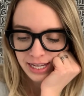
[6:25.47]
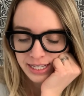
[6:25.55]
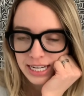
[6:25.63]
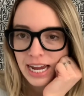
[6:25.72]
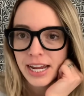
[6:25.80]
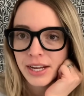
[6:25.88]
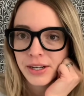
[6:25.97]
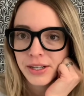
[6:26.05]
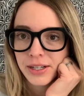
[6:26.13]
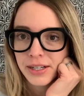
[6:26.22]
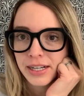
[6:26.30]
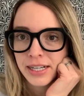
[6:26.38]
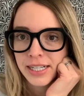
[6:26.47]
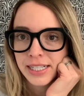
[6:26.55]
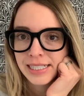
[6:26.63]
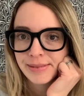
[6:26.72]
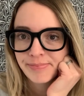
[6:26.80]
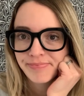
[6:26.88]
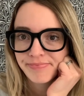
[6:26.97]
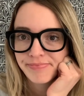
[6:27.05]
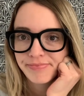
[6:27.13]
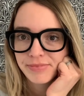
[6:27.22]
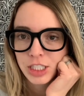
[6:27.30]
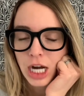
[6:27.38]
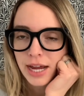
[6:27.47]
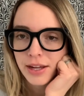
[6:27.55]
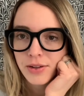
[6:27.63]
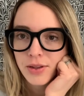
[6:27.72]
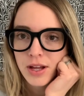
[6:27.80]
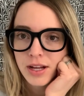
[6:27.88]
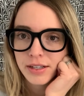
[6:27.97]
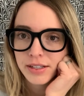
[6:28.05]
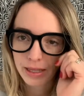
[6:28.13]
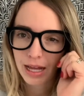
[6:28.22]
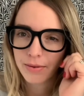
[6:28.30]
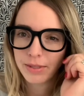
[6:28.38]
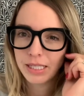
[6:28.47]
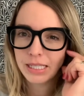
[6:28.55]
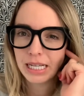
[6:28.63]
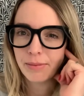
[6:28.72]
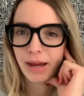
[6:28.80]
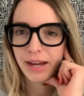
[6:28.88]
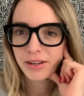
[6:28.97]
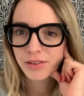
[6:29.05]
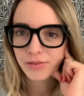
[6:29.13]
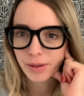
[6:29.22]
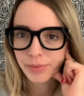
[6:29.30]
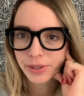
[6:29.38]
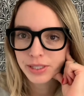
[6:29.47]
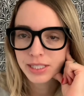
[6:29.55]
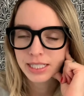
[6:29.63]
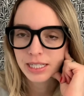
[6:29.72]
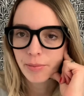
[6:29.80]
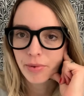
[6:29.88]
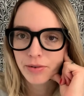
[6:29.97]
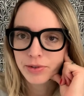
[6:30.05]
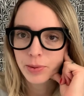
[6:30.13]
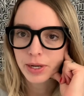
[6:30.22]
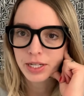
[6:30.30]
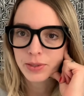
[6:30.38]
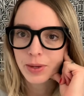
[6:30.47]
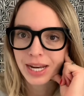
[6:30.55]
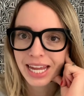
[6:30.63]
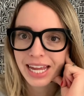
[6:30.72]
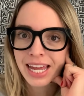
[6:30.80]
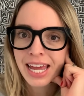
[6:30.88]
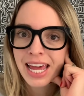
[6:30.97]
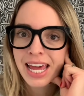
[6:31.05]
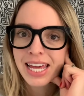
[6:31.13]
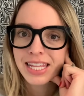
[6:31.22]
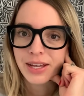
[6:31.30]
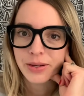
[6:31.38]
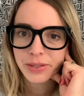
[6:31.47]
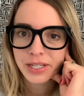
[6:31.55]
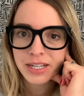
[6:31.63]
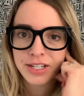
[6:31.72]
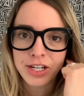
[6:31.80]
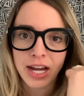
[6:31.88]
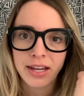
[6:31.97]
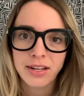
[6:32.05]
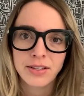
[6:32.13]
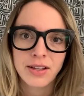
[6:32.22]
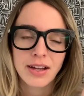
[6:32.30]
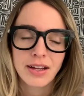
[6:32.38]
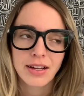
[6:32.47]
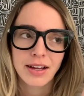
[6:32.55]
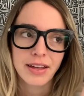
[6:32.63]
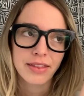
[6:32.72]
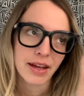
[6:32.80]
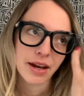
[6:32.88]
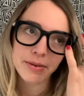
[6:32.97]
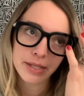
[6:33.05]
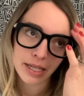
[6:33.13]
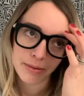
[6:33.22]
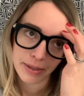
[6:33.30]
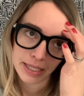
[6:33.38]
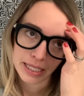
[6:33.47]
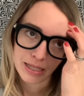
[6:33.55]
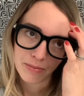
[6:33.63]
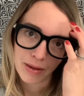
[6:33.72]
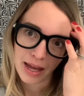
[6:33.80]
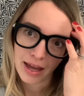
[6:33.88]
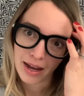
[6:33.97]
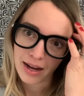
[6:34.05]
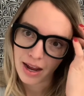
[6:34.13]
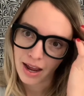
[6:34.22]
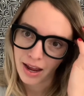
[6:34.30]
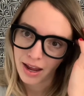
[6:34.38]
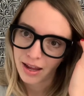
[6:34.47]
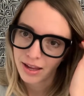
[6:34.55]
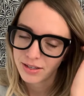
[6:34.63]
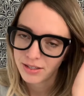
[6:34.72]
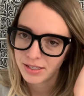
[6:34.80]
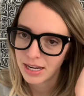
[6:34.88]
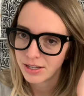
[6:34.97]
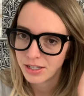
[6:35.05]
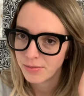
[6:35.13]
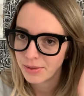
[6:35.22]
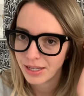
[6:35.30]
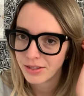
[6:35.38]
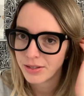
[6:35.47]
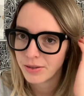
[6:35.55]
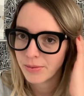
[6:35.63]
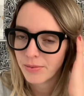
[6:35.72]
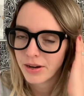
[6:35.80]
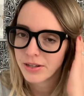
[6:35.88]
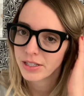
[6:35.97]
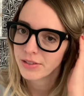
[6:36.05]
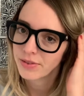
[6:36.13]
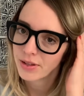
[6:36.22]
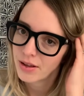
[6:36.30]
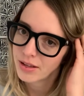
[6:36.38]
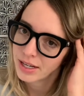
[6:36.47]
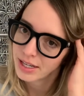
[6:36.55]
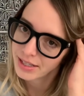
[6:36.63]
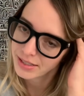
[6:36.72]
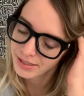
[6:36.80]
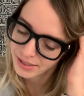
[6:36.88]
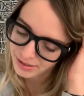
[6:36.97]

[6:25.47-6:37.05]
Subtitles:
Tiger jacket along. That was like back in November, December of 2020. They hosted a jacket along. I thought I was going to participate. I just had too many other sewing projects for the holidays and